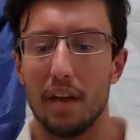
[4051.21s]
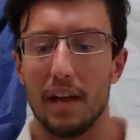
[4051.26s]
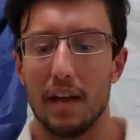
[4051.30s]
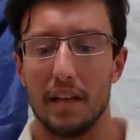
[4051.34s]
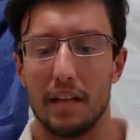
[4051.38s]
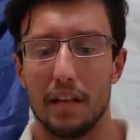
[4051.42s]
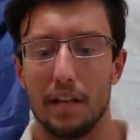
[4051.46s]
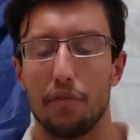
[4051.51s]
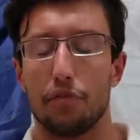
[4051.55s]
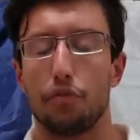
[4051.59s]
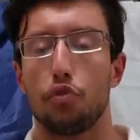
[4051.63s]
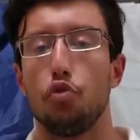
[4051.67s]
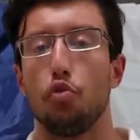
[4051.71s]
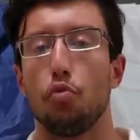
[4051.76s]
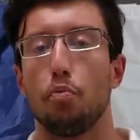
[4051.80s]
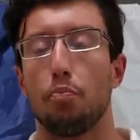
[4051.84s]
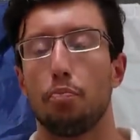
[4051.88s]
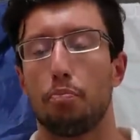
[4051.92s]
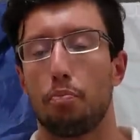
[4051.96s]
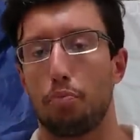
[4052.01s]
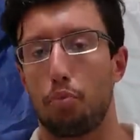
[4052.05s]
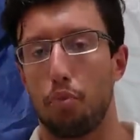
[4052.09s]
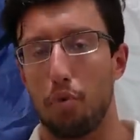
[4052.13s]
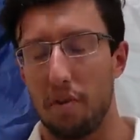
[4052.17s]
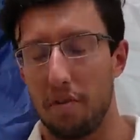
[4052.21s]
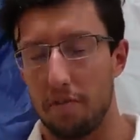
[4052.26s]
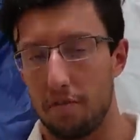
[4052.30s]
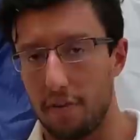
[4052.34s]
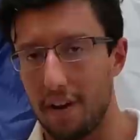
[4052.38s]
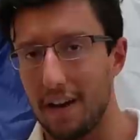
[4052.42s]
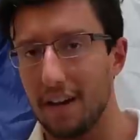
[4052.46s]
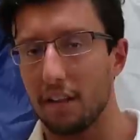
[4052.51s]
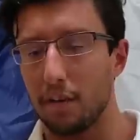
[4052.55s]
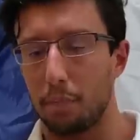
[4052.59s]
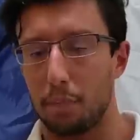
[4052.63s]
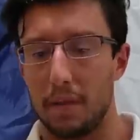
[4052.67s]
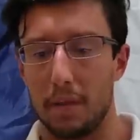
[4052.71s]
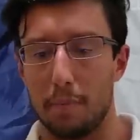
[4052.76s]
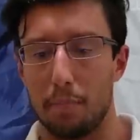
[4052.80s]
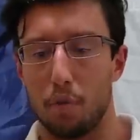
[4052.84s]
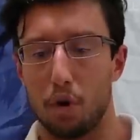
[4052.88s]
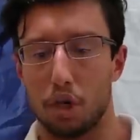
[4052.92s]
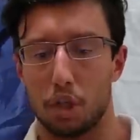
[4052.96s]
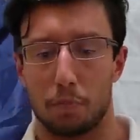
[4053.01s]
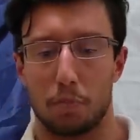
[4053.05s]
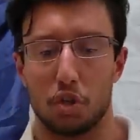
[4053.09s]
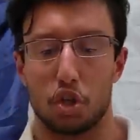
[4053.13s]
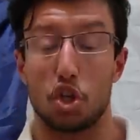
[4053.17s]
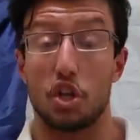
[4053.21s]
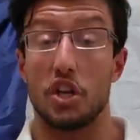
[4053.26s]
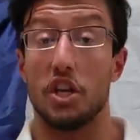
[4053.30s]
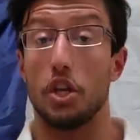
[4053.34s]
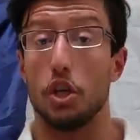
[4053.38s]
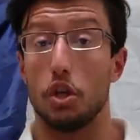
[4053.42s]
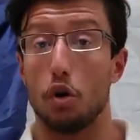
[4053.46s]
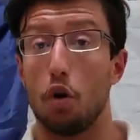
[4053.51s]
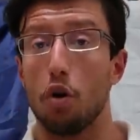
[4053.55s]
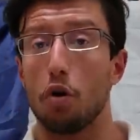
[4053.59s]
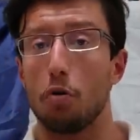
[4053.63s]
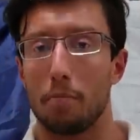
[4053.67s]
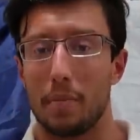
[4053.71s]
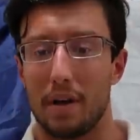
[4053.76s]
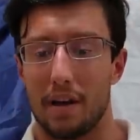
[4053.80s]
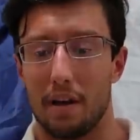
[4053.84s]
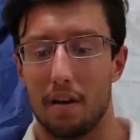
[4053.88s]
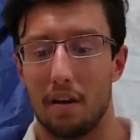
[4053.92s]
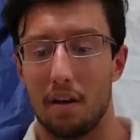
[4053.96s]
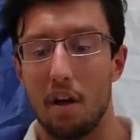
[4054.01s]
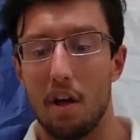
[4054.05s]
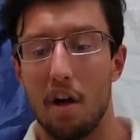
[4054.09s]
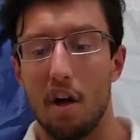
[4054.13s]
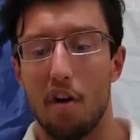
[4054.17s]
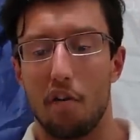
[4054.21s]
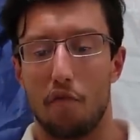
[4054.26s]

And if you prevent people, especially young men,